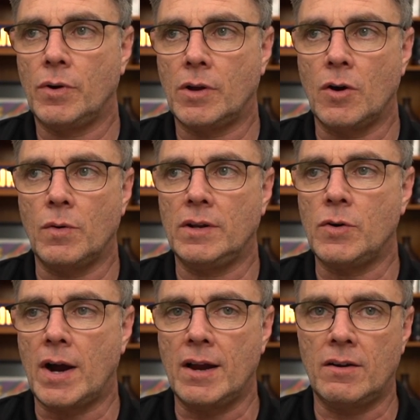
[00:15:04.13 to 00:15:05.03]
go and you
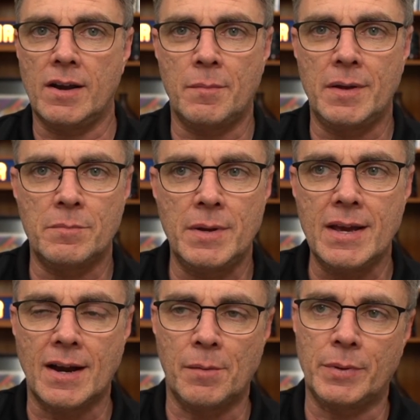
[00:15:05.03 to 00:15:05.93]
hire an Airbnb
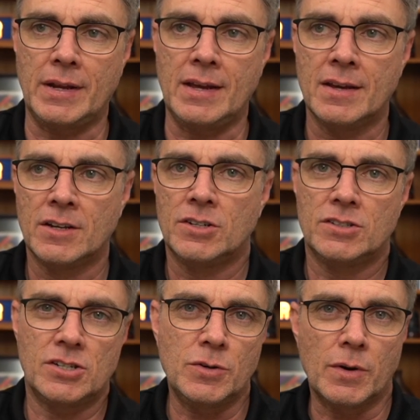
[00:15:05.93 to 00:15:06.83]
company
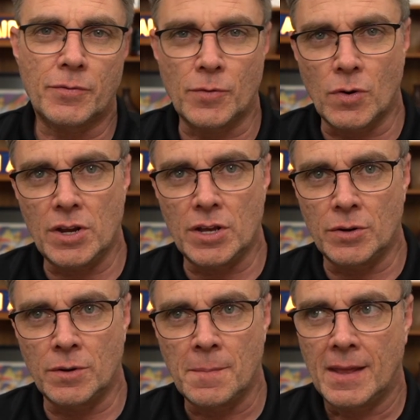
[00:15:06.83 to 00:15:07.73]
to do it for you,